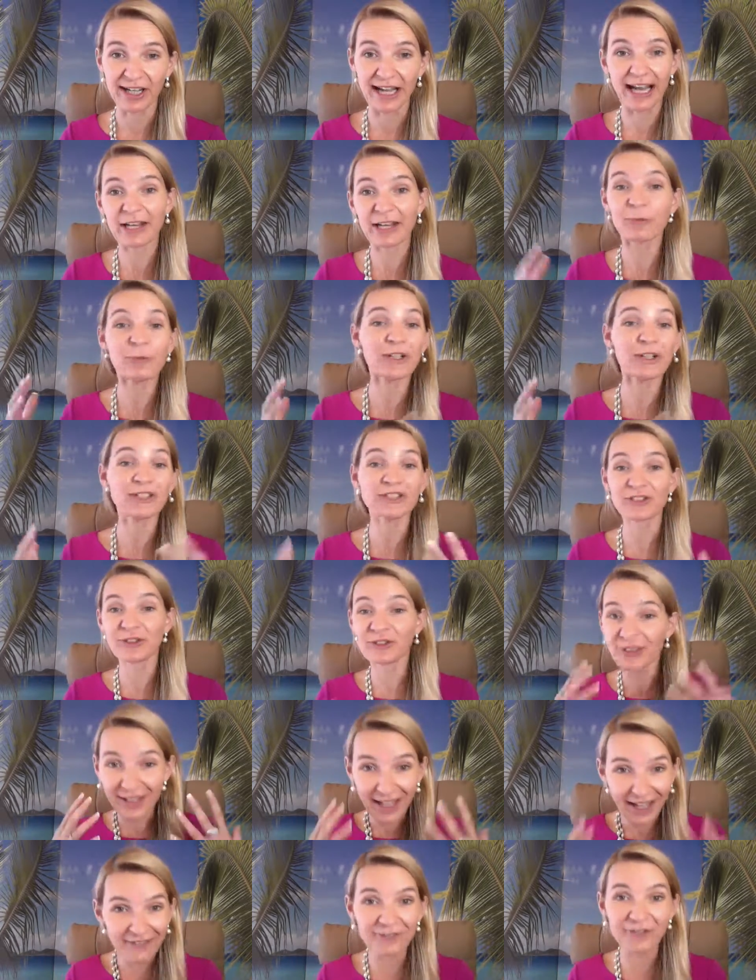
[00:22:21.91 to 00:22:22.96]
And then once you
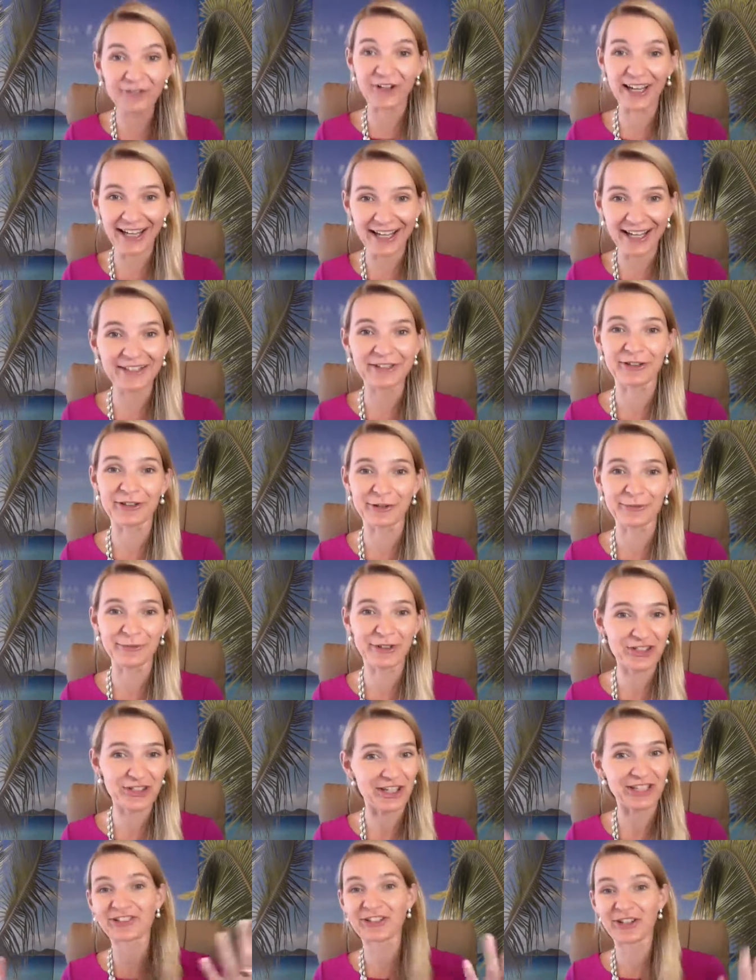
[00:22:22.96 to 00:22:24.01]
love your anger, which
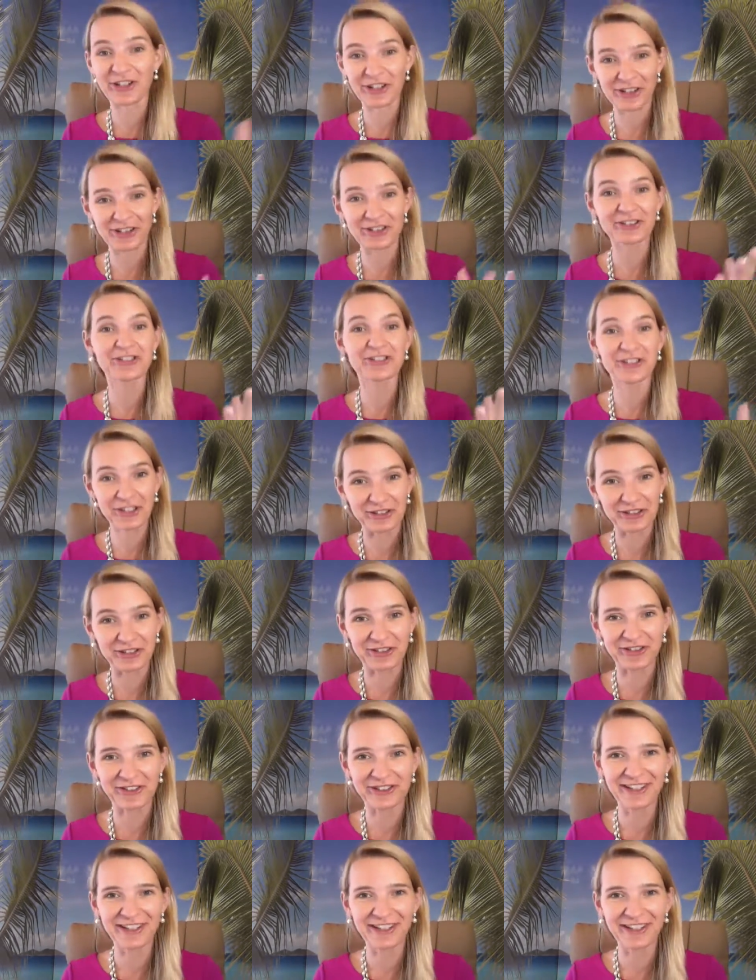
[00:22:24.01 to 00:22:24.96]
I started to do,